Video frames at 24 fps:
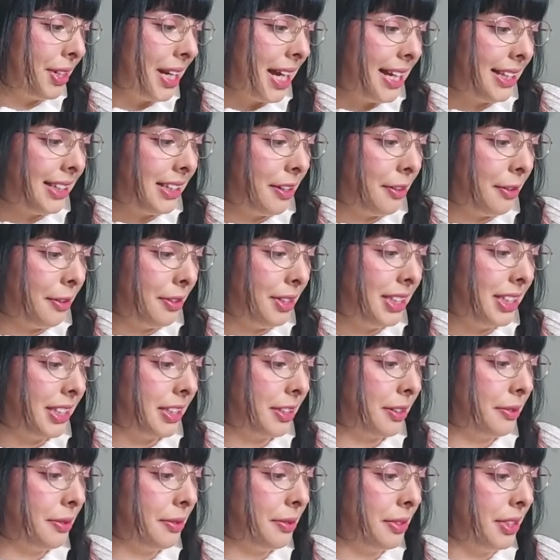an old
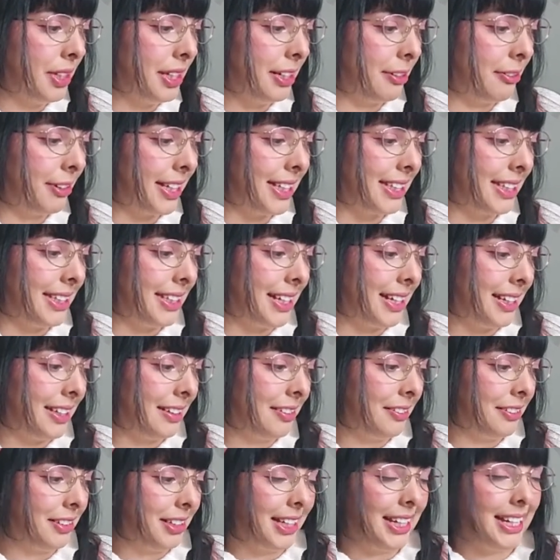school
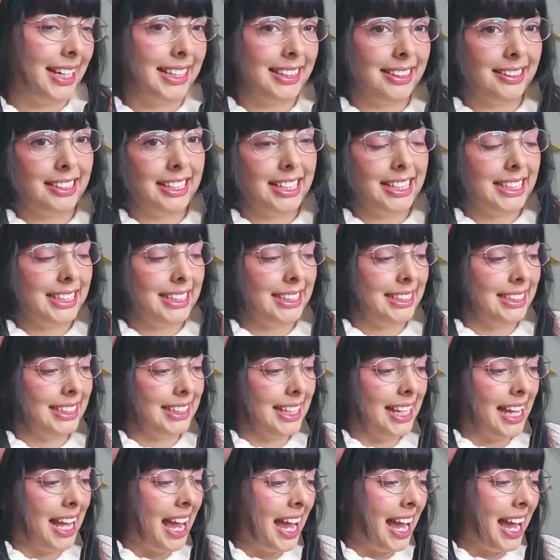rectangle headdress.
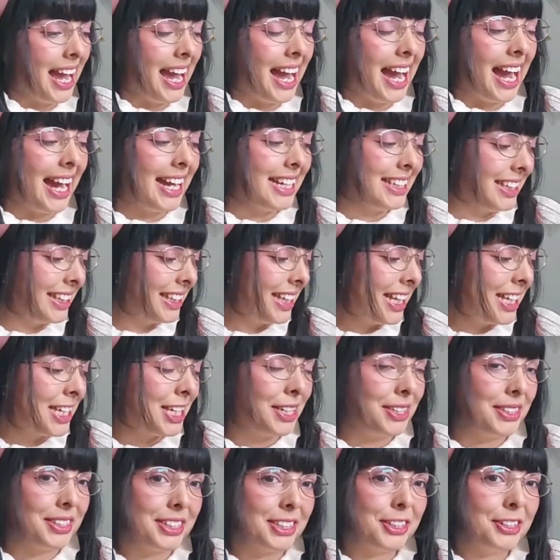I didn't
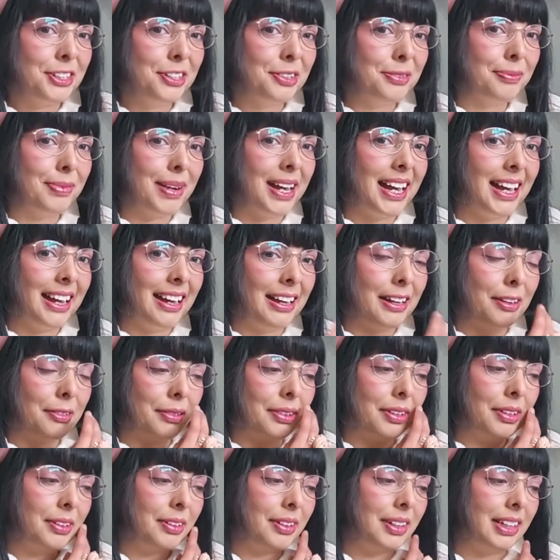used to, but
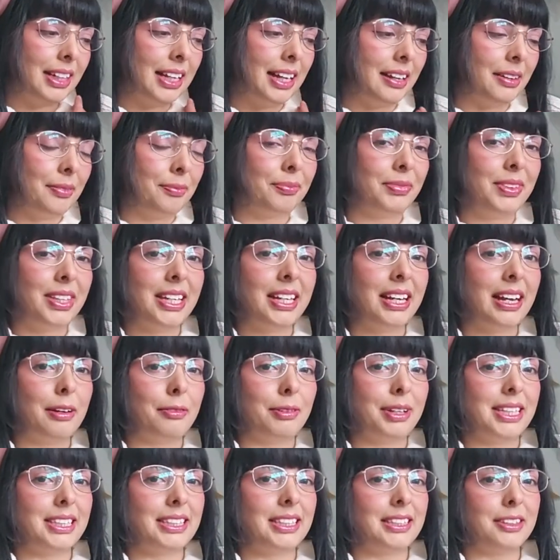the
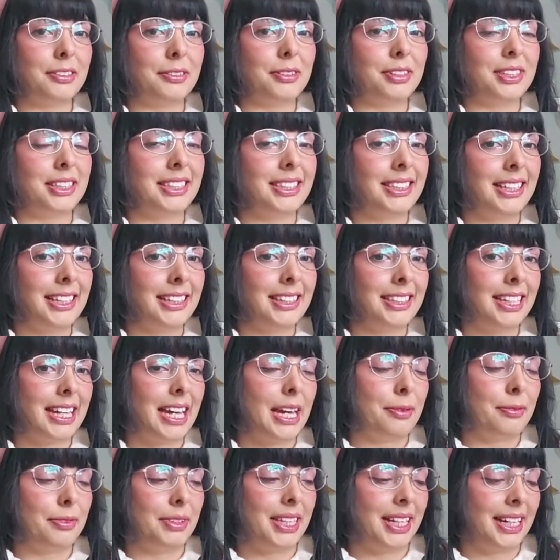Havase doll set
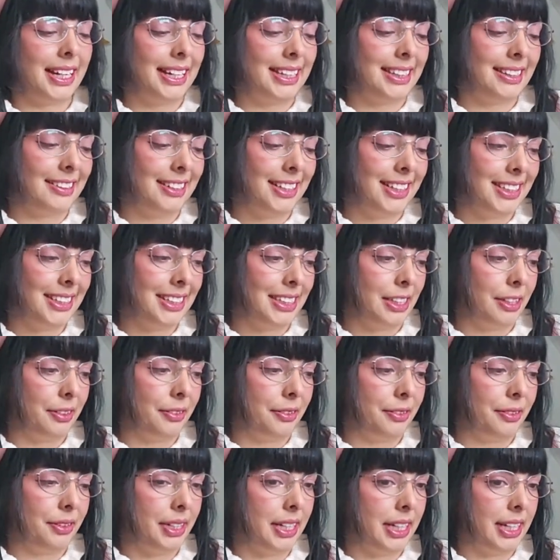came with a headdress,
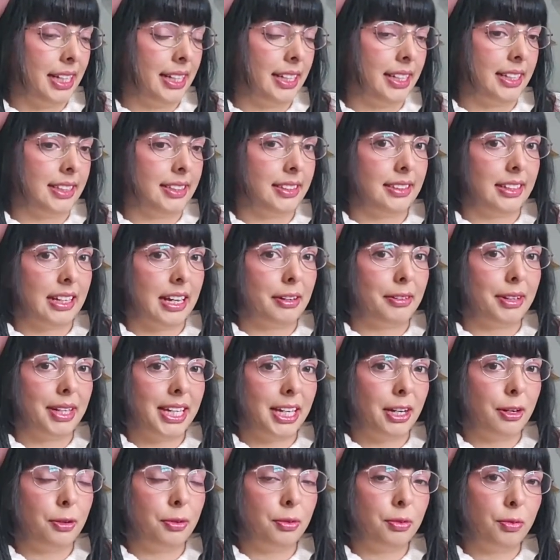so I guess now I
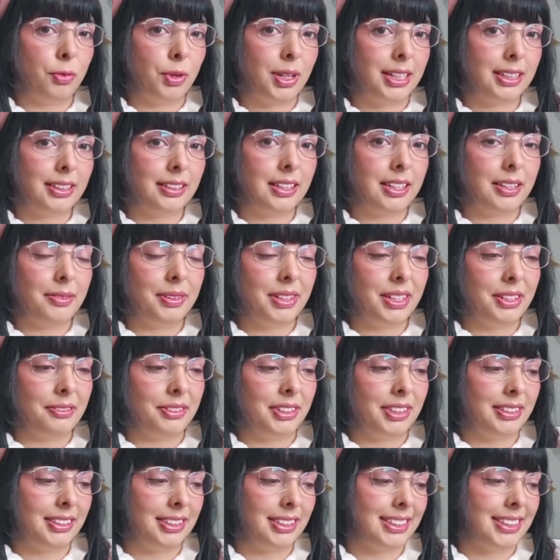own one, even if
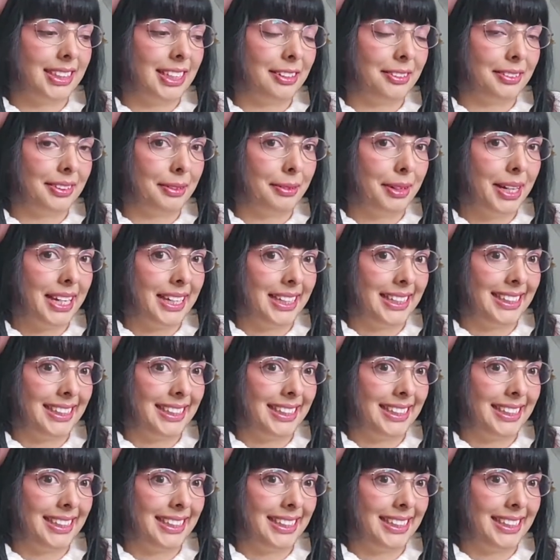it's still on the way.